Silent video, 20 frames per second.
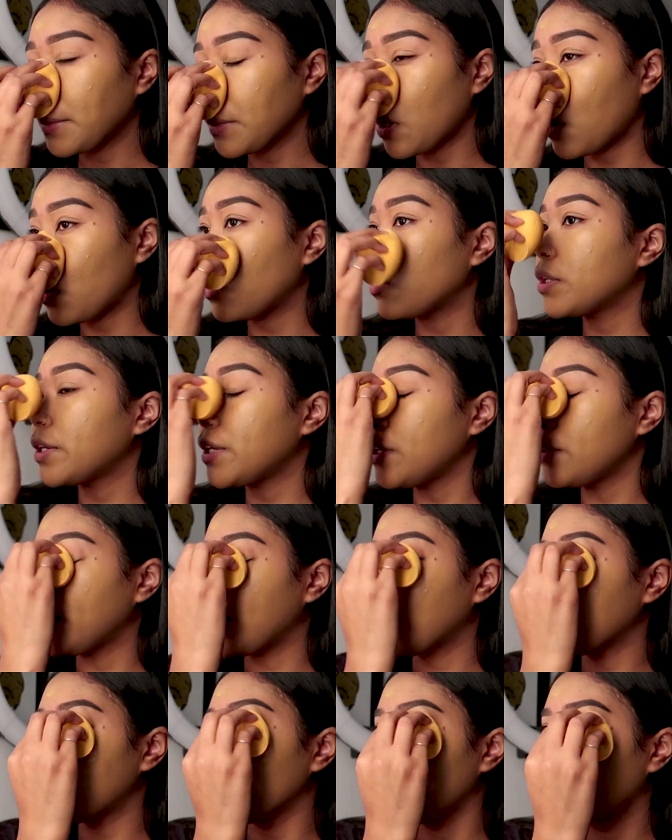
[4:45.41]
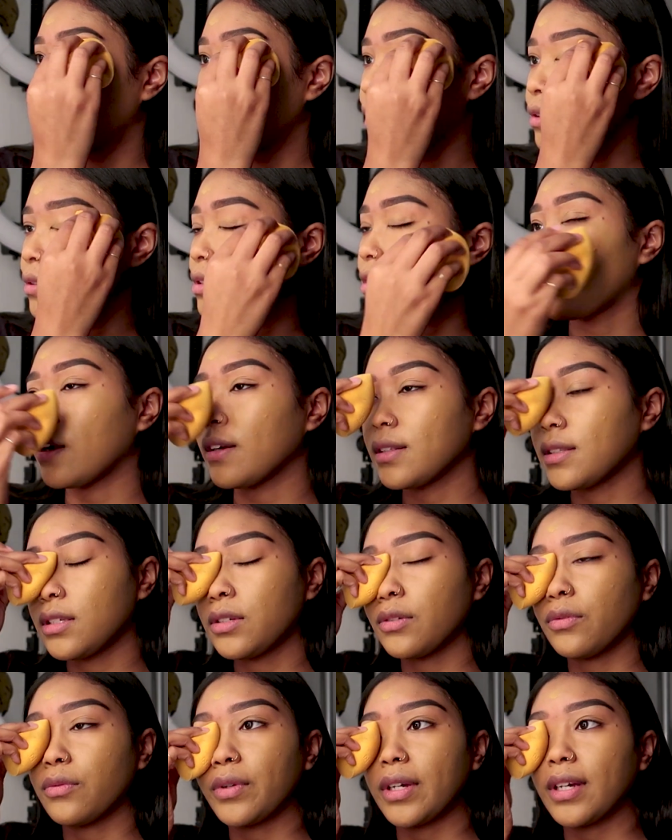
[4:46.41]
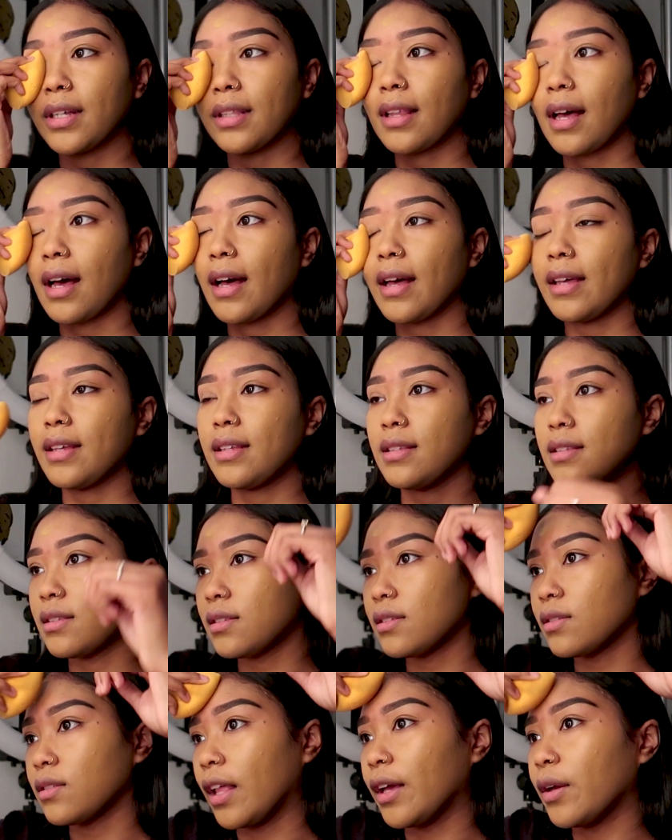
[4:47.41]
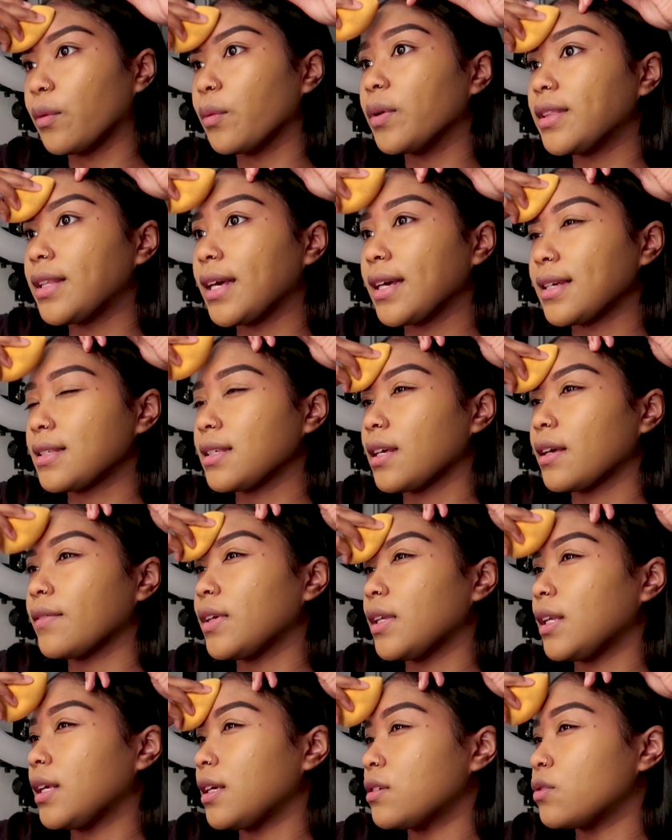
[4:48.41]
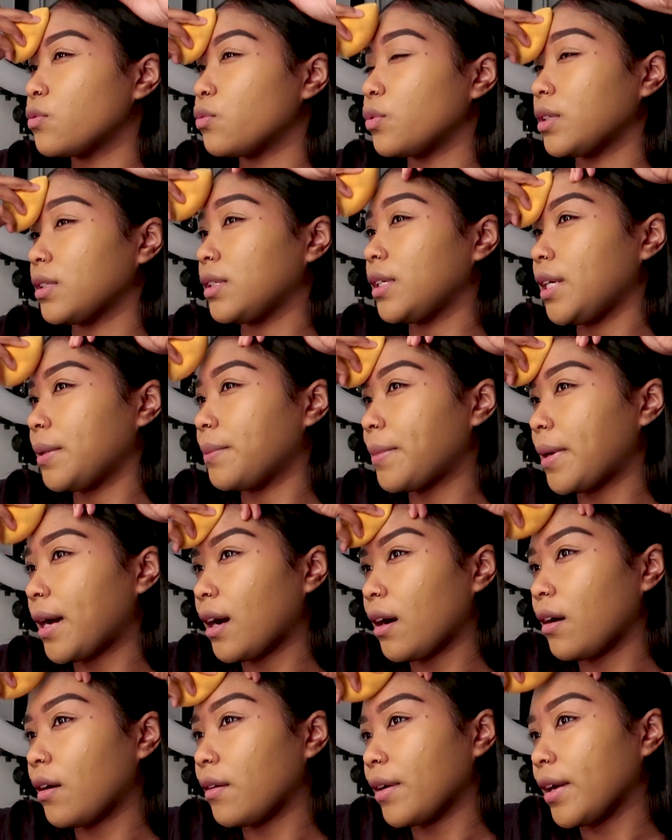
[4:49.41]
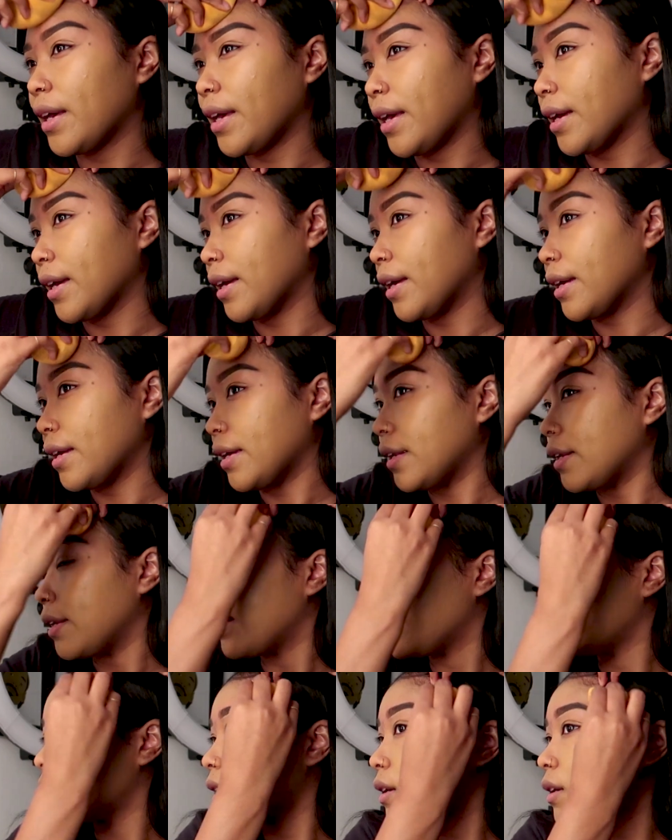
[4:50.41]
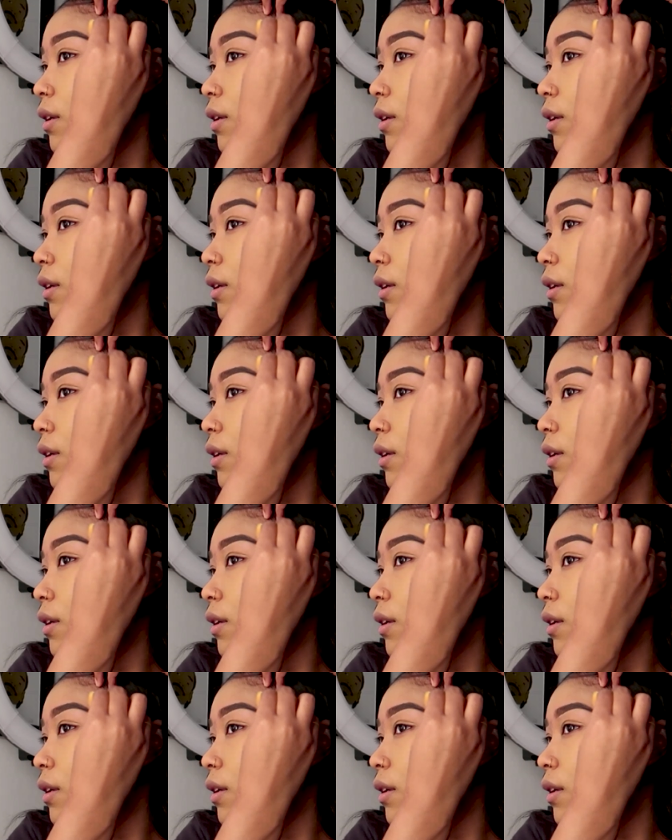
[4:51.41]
the older you get, the more you start to realize like what Thanksgiving is really about, and